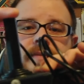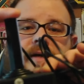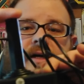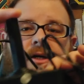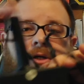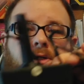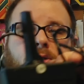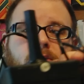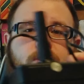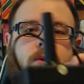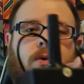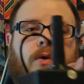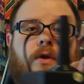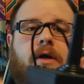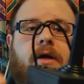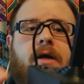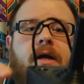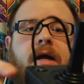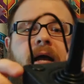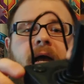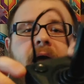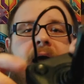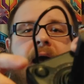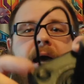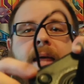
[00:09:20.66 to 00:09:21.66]
controller,
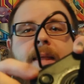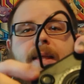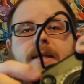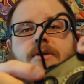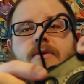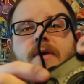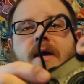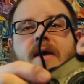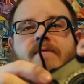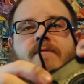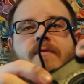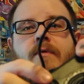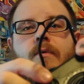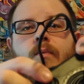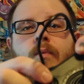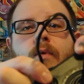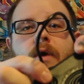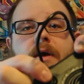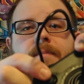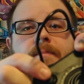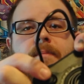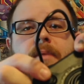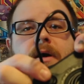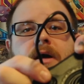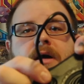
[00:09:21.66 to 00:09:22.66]
and then you have
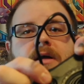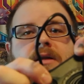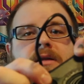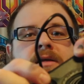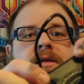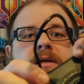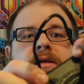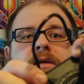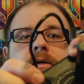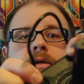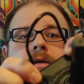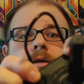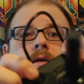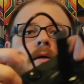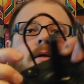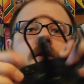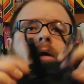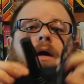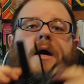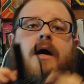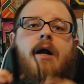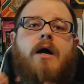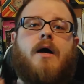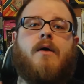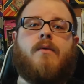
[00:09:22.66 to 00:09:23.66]
one button here,
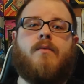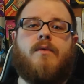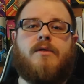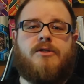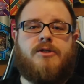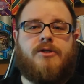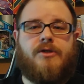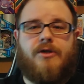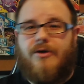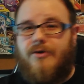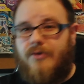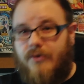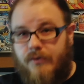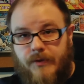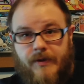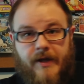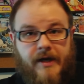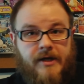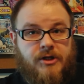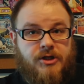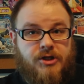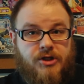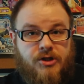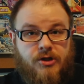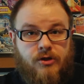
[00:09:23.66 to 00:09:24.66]
which you would
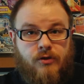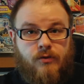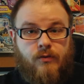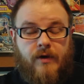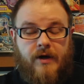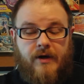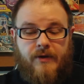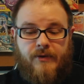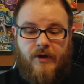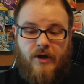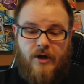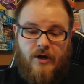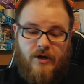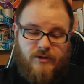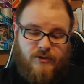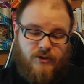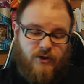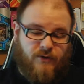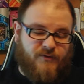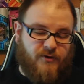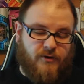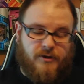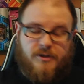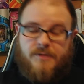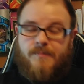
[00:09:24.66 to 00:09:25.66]
like shoot with. So
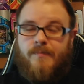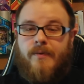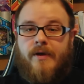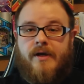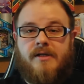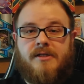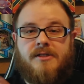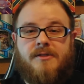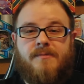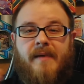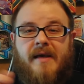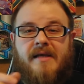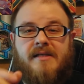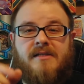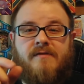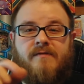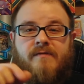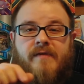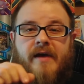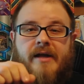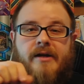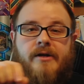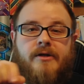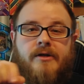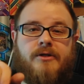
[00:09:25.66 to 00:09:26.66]
if you're playing Space
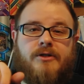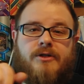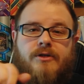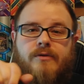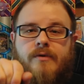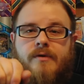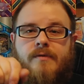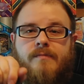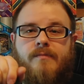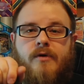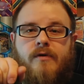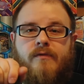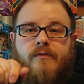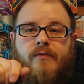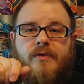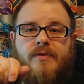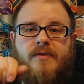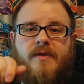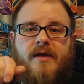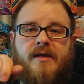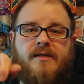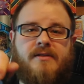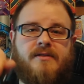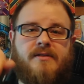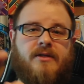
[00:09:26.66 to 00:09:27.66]
Invaders, you would move with
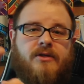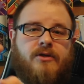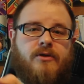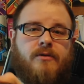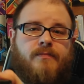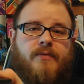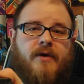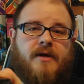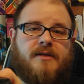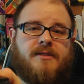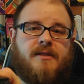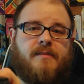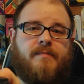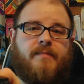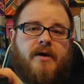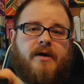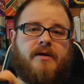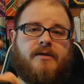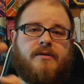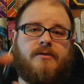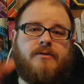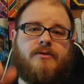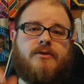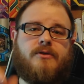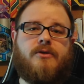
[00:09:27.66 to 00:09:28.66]
this, and you'd press the
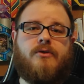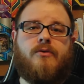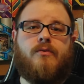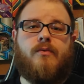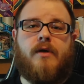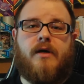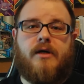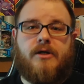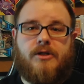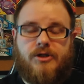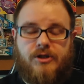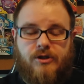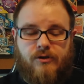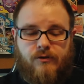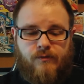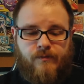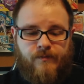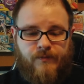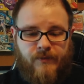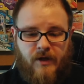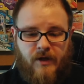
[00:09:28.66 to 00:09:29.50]
button to shoot.